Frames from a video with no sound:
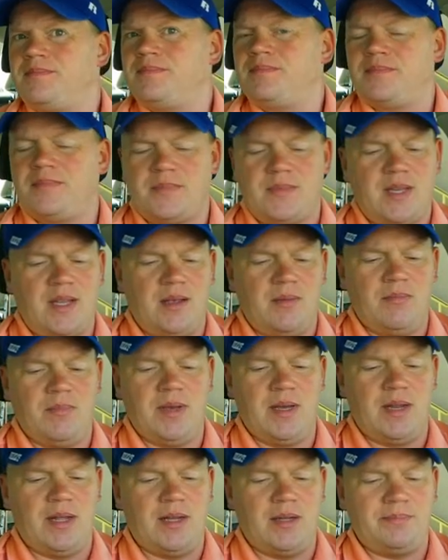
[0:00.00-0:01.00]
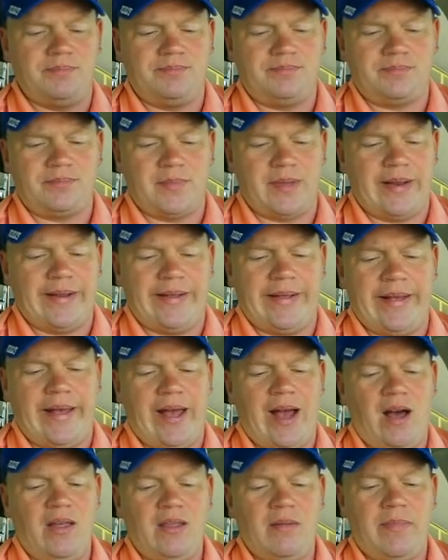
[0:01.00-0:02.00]
But all that
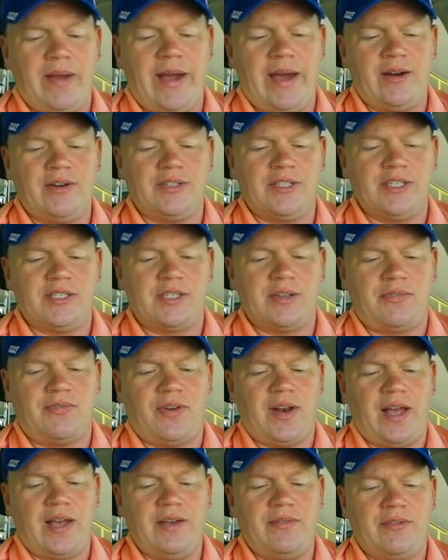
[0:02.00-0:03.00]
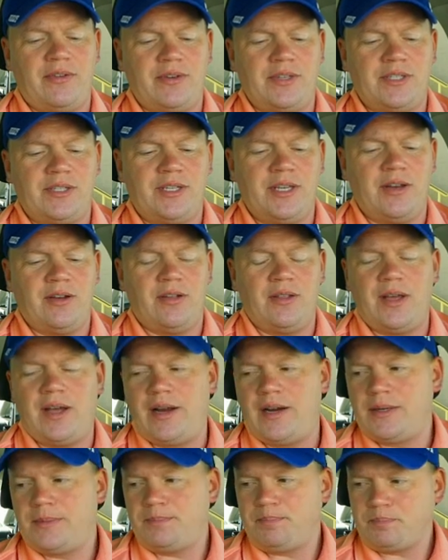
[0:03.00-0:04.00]
matters is the flavor is still there.
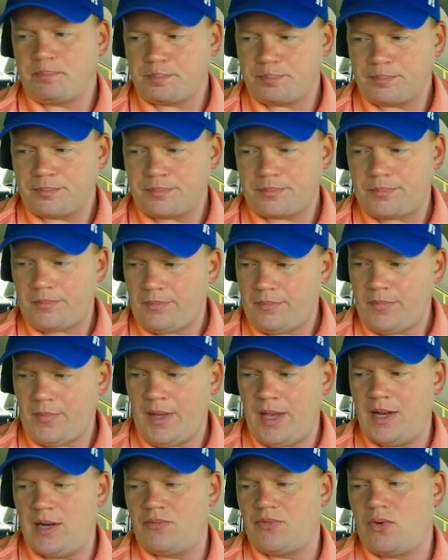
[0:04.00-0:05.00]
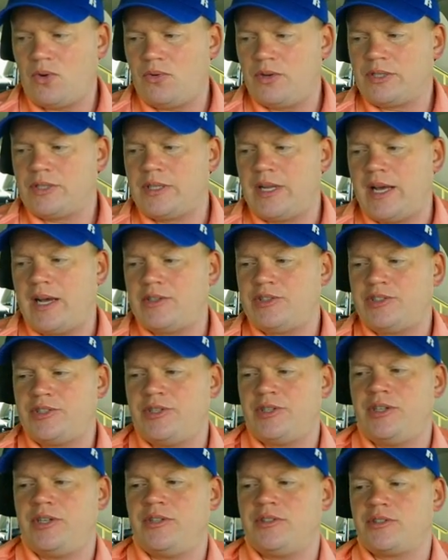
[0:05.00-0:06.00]
And of course now cereals are
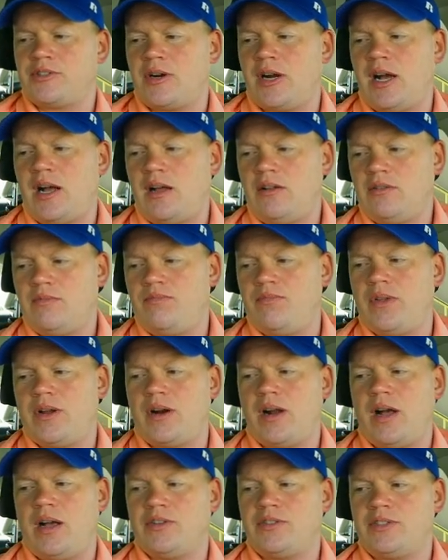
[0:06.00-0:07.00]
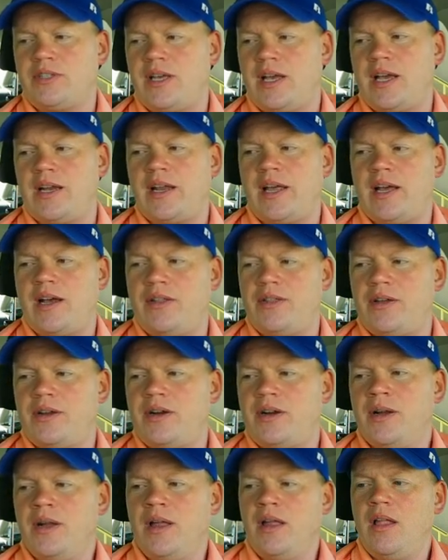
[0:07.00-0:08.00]
all, they're all saying how they're
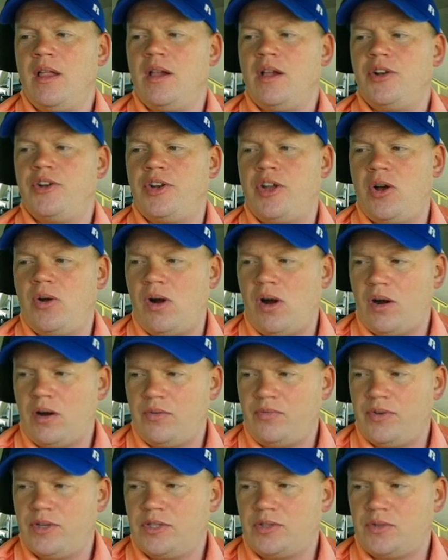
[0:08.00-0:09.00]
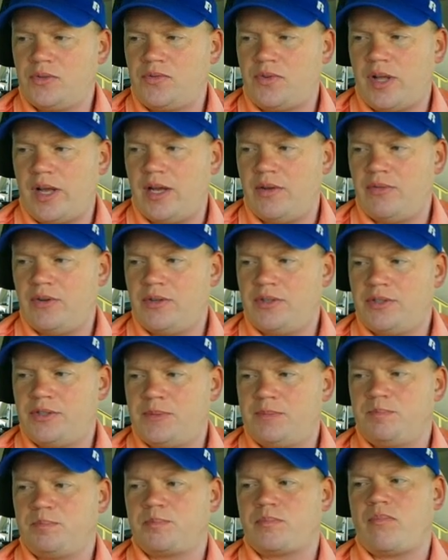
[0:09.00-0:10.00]
no artificial flavors
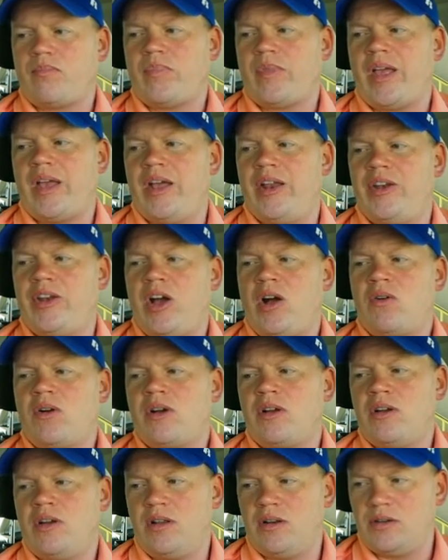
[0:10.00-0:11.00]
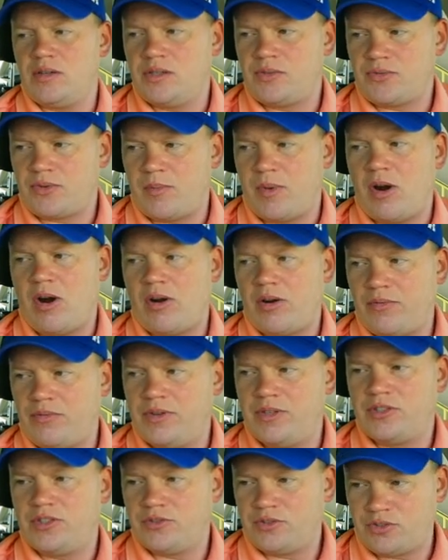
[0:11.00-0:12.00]
and no colors from artificial
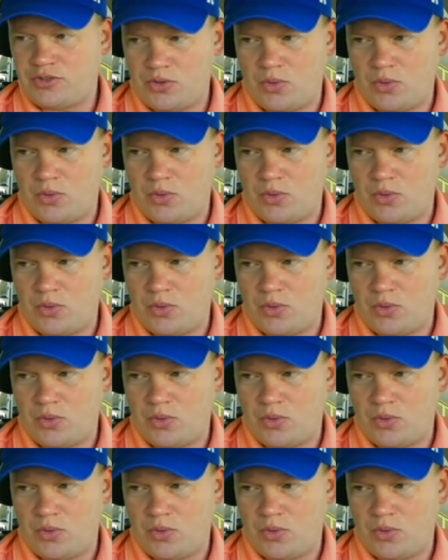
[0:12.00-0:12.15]
sources.